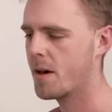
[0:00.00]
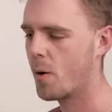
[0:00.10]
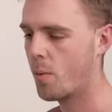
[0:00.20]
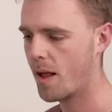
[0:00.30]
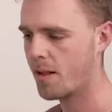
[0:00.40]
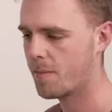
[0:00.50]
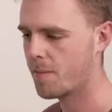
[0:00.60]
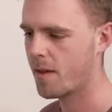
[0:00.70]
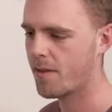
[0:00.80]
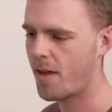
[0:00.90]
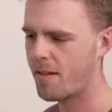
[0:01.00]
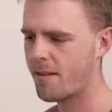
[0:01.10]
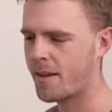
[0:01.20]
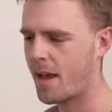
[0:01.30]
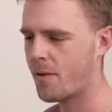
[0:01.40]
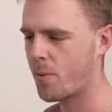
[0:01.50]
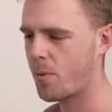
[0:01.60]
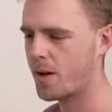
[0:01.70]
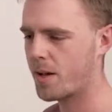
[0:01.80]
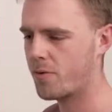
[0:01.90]
Well, that's a case where
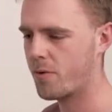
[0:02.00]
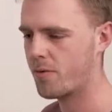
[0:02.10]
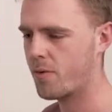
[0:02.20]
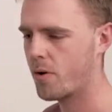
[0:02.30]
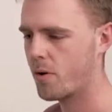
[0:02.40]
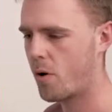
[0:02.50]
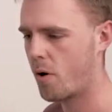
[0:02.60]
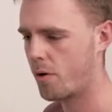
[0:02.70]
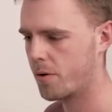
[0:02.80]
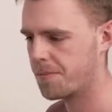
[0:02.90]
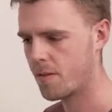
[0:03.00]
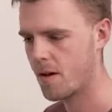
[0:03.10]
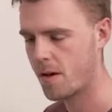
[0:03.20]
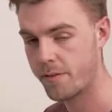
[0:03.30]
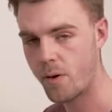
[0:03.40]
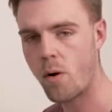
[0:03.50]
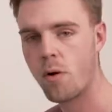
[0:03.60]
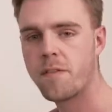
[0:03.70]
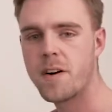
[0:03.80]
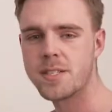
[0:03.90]
we can use call. So
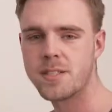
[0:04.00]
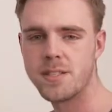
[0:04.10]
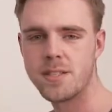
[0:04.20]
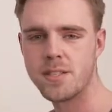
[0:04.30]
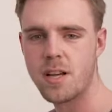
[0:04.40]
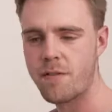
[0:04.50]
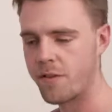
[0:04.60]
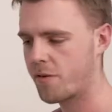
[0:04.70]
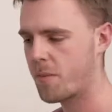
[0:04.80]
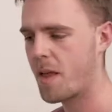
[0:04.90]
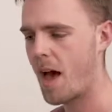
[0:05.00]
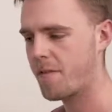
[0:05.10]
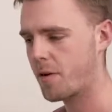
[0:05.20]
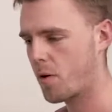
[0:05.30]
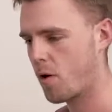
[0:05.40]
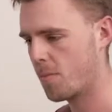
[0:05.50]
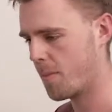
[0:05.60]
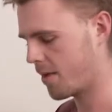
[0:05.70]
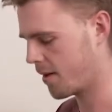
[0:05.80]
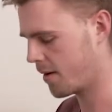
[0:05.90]
all functions in JavaScript have a call
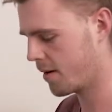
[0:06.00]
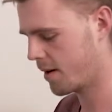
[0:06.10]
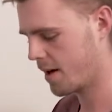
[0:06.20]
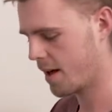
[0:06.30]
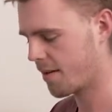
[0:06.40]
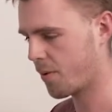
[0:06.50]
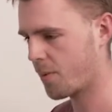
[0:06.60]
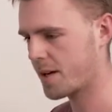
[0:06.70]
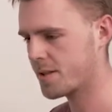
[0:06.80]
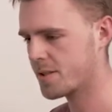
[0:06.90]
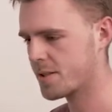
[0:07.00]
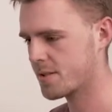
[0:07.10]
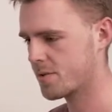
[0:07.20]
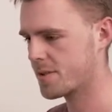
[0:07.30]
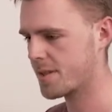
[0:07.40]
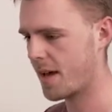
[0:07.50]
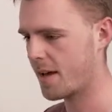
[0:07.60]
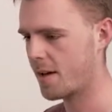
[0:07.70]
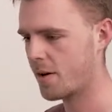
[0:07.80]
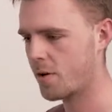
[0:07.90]
method. So we can just
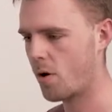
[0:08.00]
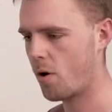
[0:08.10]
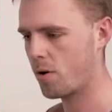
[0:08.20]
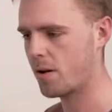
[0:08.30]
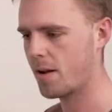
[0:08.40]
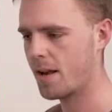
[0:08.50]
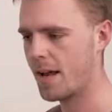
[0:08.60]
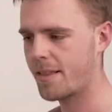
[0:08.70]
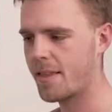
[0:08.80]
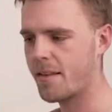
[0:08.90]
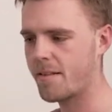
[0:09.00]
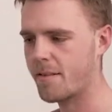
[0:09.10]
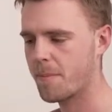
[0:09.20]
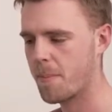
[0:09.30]
say call like this.